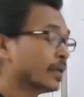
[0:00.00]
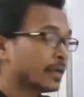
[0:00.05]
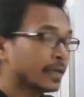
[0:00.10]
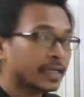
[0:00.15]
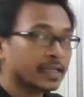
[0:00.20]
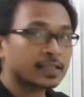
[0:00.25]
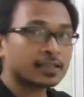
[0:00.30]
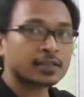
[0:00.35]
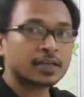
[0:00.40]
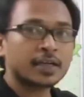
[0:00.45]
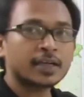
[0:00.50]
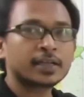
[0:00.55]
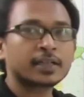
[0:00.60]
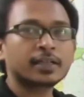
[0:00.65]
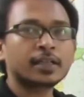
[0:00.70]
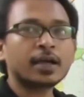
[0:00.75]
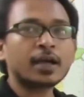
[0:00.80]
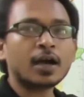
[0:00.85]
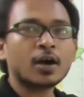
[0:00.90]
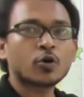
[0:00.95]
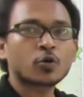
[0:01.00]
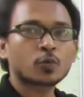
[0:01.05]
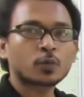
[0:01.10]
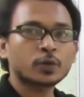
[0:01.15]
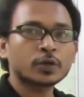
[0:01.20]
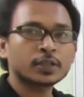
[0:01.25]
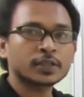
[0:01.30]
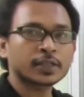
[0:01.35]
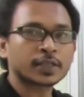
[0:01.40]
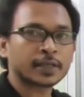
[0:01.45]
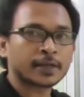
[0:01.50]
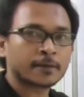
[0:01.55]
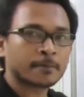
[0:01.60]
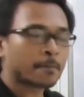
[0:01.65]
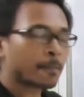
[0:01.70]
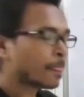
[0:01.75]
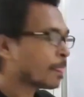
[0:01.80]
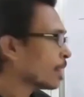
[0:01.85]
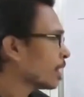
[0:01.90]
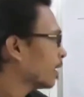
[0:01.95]
next line in the output screen.
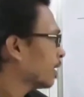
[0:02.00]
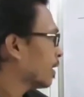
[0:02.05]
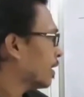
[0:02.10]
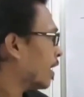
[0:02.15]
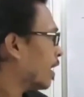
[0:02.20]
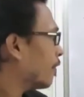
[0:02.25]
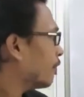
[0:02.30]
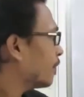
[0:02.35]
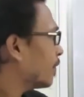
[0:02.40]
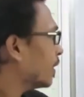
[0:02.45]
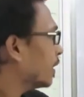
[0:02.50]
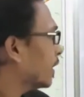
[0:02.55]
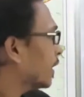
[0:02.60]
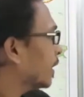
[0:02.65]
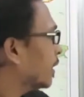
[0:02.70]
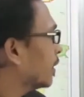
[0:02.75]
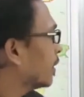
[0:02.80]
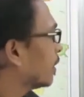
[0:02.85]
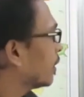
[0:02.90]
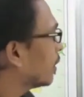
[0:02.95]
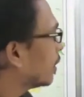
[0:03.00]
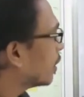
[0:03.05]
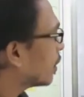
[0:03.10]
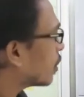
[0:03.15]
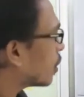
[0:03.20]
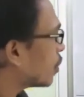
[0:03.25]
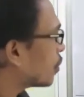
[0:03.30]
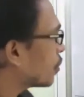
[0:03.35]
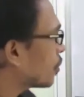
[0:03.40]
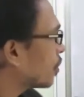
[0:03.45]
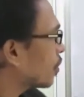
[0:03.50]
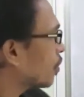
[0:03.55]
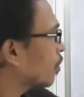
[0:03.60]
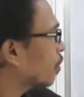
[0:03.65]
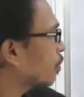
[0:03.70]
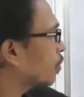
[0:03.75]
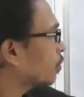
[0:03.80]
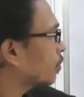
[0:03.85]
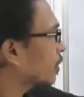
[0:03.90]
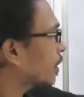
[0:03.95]
After that control go
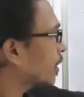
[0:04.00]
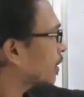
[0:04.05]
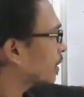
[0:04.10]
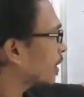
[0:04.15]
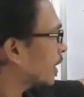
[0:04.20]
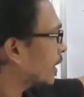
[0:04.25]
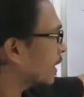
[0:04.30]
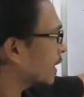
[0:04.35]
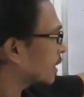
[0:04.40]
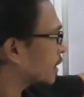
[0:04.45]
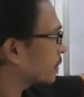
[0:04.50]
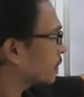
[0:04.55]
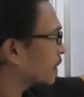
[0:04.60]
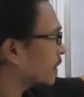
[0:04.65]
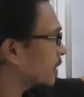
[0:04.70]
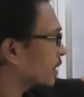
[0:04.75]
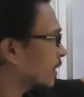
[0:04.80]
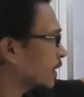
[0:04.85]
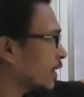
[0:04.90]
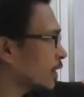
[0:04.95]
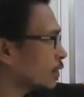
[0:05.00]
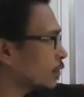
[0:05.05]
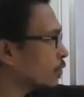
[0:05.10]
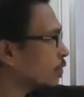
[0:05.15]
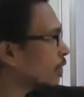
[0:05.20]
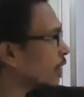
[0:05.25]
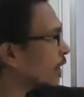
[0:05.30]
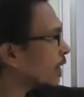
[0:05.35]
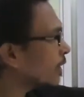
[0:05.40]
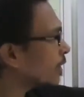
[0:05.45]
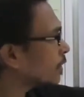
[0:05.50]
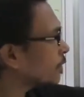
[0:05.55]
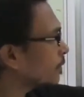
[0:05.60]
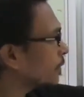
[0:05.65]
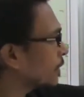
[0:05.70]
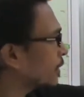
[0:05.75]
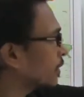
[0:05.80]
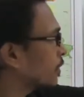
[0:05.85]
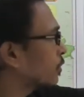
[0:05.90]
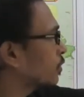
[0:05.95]
to the third expression. There is no third
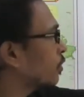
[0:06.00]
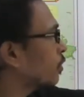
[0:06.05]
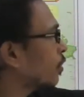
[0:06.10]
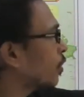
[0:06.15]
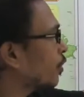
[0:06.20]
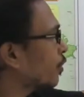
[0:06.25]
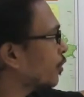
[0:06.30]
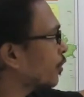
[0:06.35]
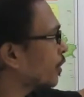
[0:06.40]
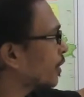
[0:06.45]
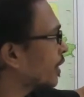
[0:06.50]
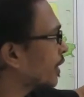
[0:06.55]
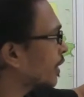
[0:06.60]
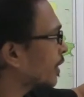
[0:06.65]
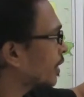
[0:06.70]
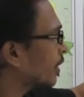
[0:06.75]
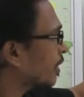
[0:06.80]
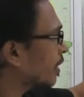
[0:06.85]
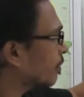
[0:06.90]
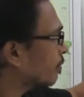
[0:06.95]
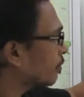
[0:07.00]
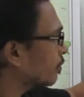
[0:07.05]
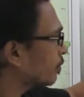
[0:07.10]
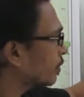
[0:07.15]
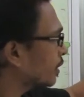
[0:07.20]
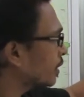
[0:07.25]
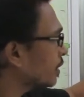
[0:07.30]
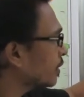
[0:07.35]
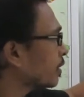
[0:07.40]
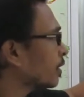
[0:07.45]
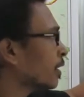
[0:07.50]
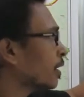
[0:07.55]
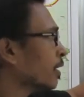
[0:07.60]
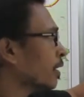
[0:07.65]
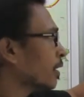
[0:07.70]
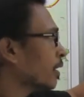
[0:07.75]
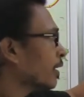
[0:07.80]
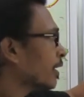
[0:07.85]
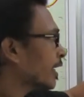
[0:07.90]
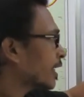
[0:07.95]
expression, so control directly come to this
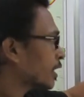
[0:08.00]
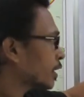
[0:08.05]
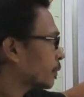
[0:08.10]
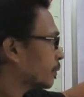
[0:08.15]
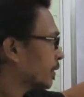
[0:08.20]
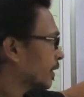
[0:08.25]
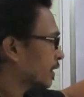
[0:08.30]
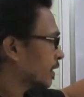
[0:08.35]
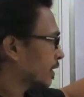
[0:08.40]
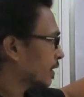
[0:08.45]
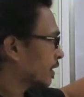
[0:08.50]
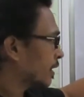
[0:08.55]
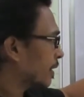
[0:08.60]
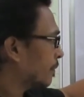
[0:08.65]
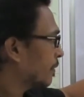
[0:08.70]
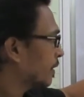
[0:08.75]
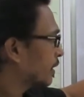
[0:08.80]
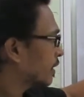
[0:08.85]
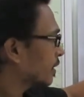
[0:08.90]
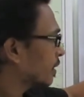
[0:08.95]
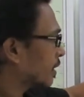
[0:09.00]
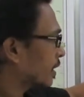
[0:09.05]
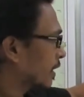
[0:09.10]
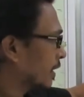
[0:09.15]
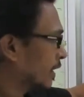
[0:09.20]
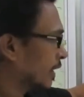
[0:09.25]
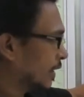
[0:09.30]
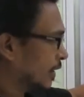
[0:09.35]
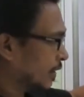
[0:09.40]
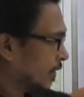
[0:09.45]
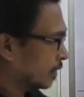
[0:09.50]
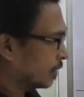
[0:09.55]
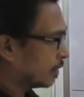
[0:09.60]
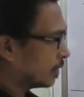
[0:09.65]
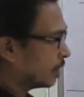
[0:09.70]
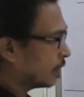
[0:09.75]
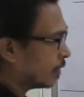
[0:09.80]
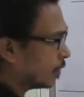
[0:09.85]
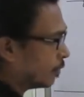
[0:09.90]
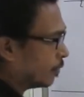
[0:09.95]
expression termination condition.
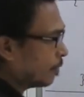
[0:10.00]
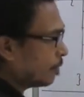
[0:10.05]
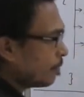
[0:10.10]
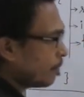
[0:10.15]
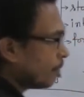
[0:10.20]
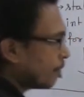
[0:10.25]
Now